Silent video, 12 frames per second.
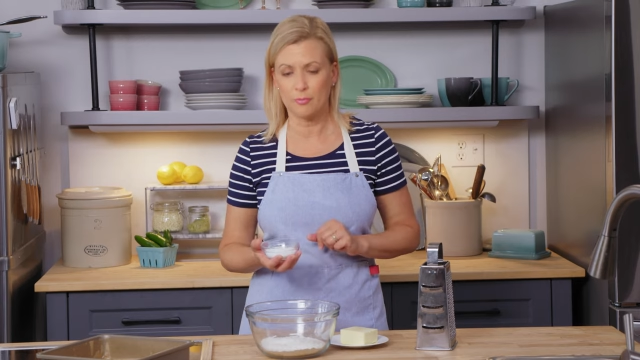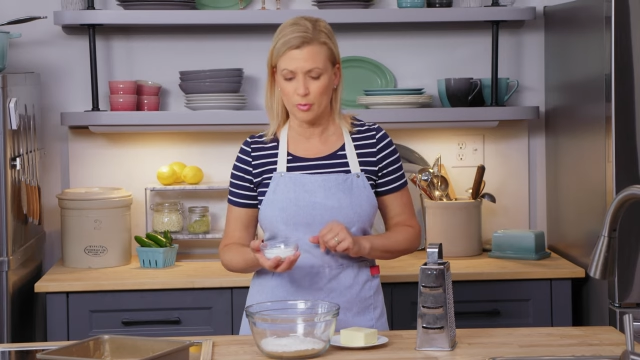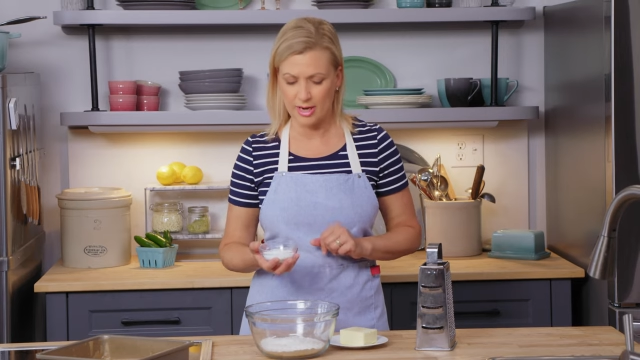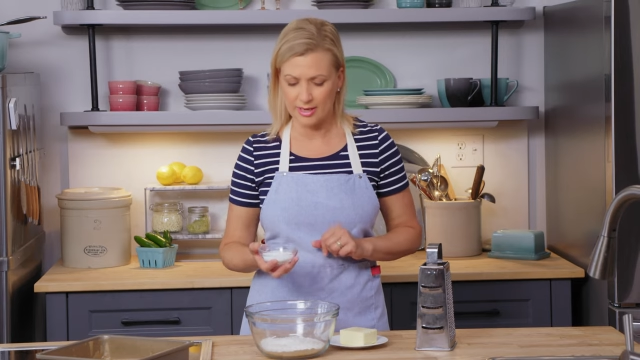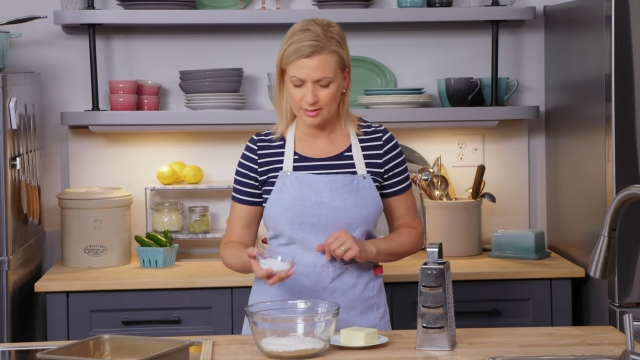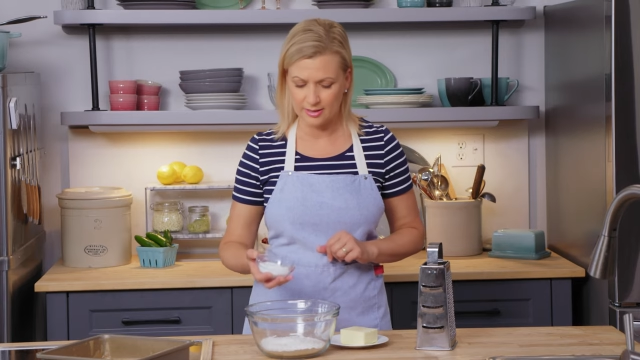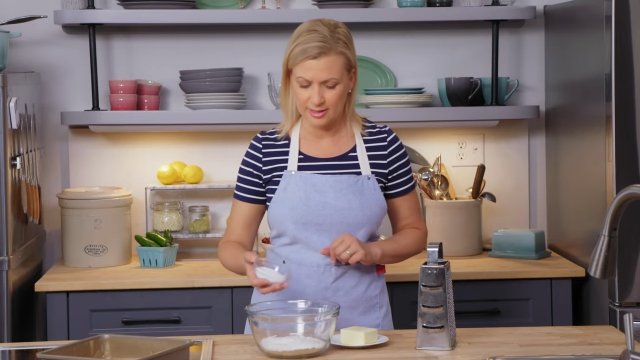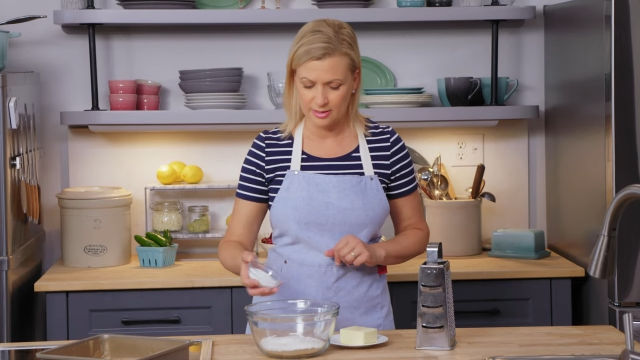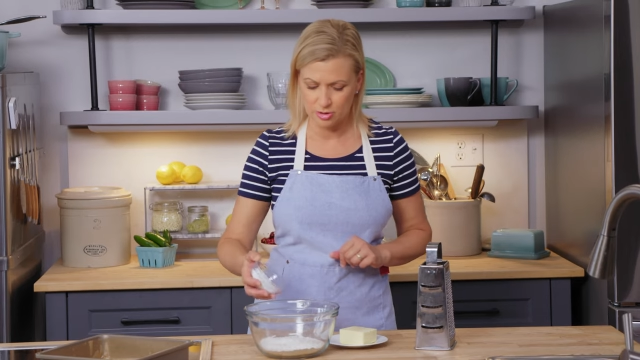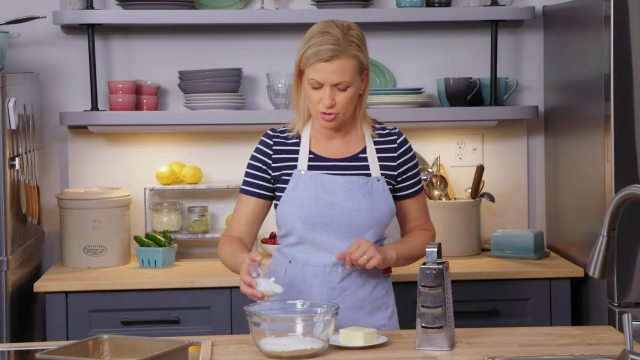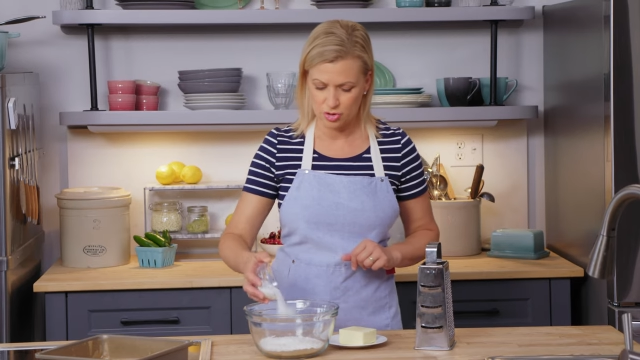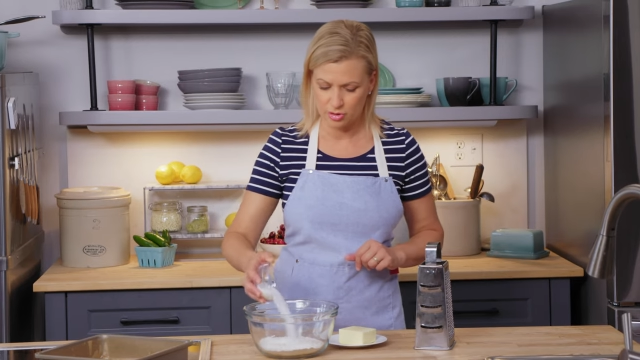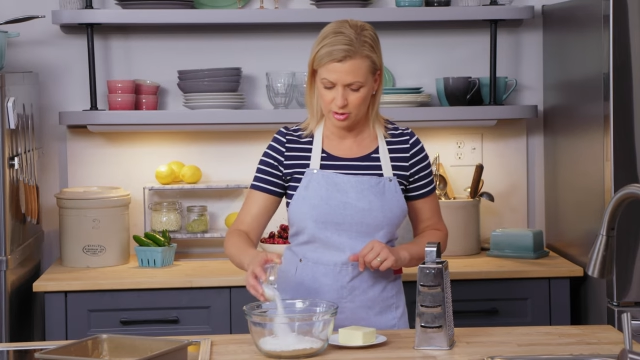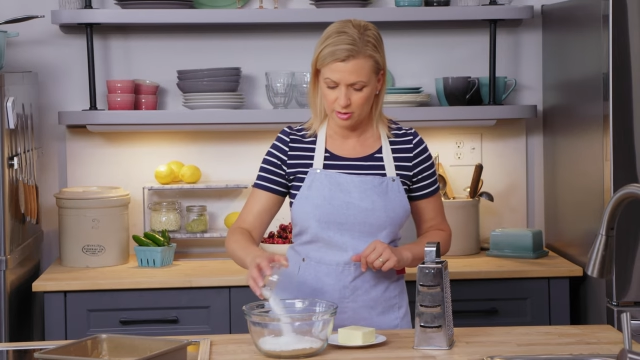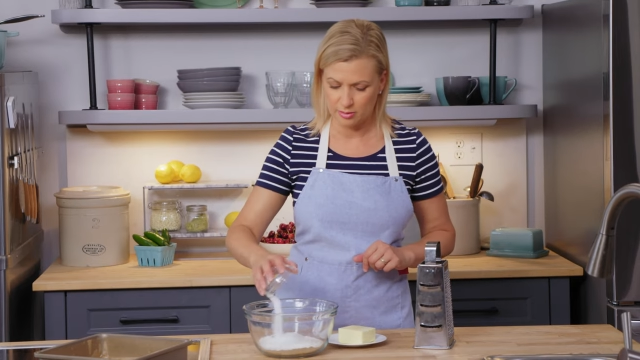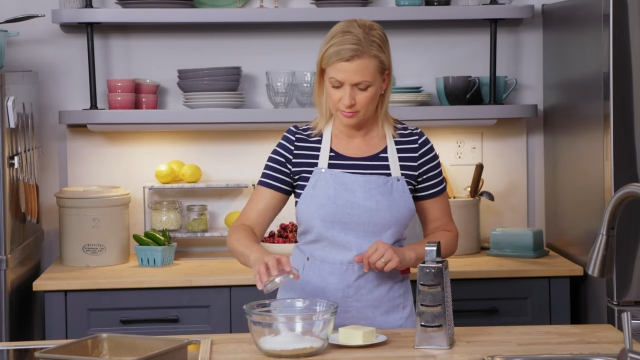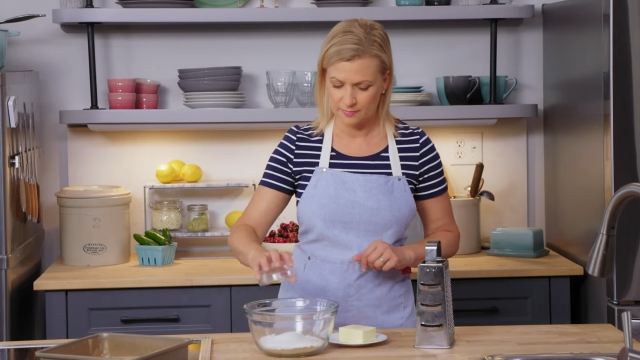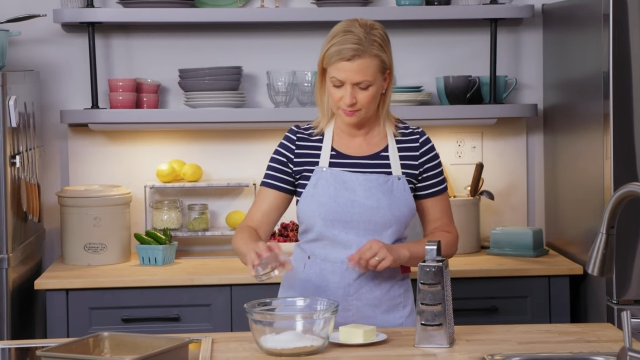of granulated
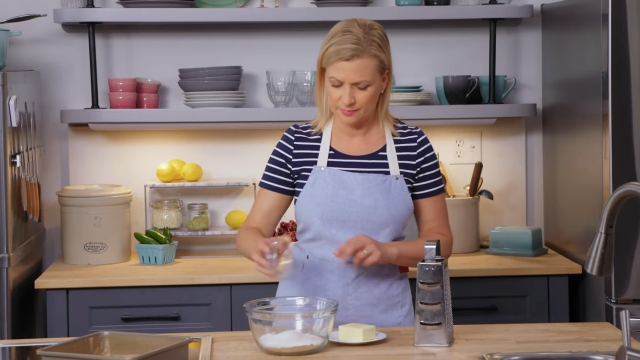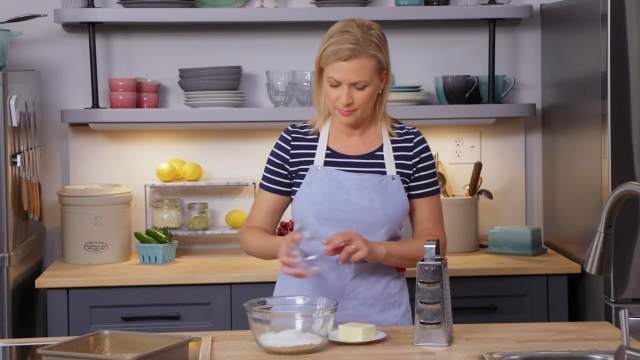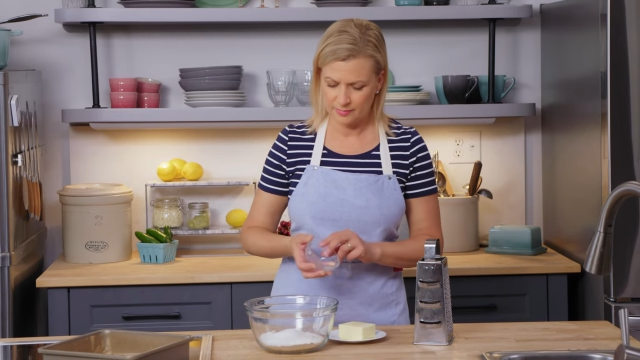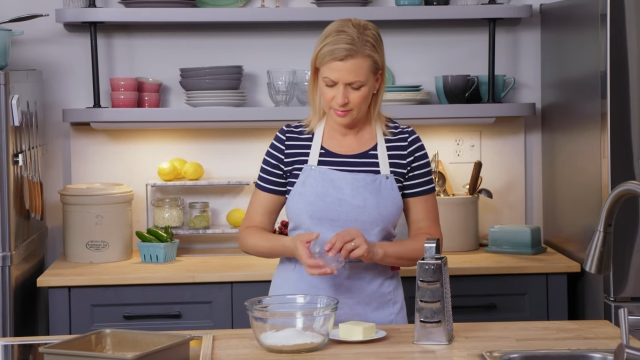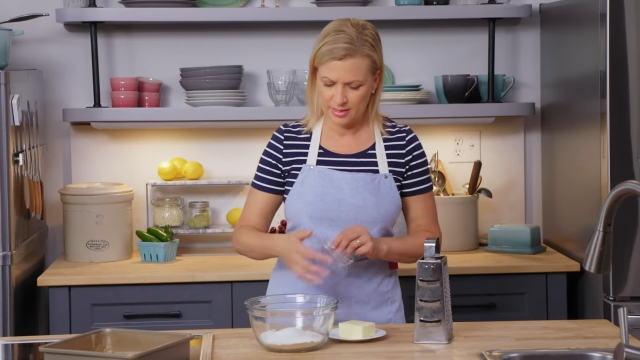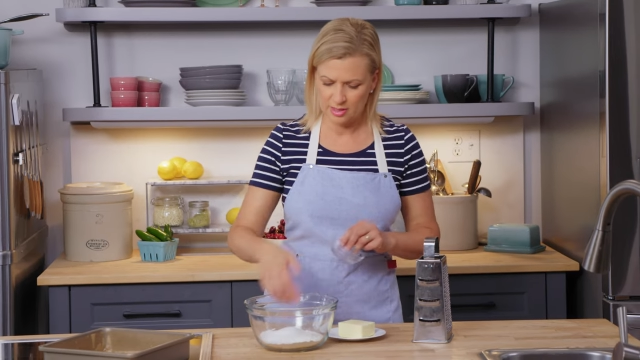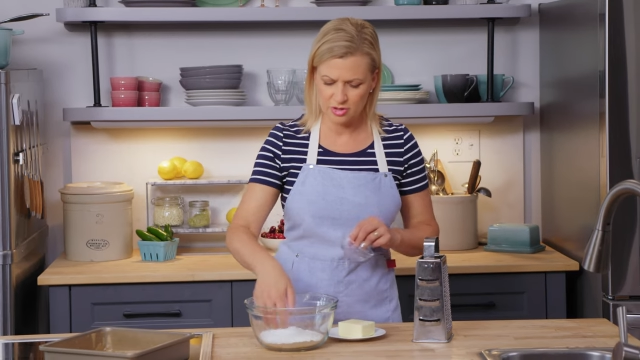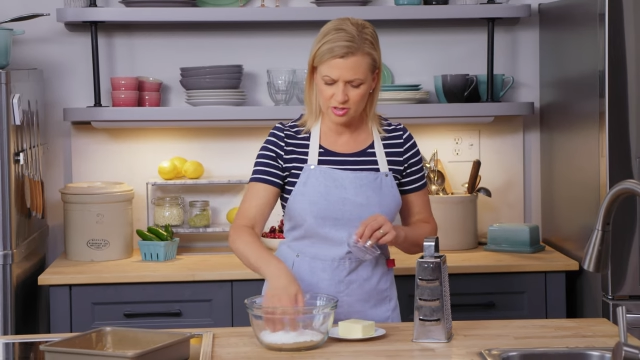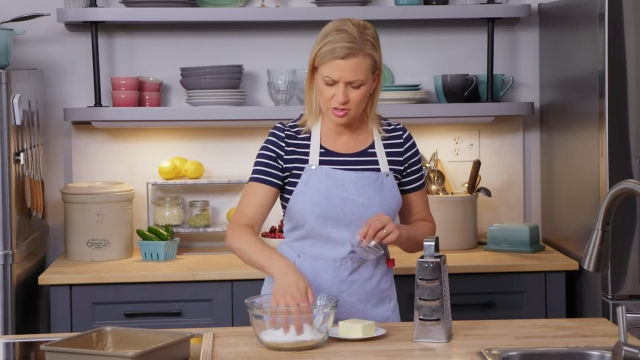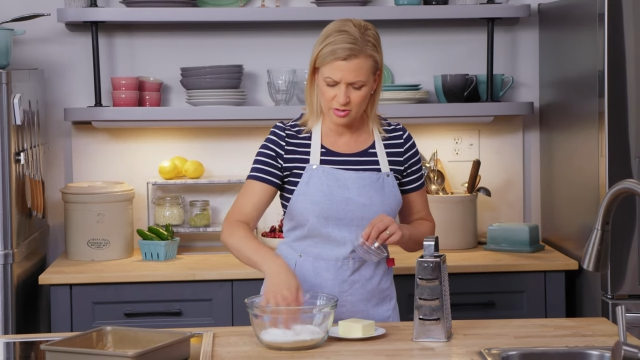sugar. She does. And I'll just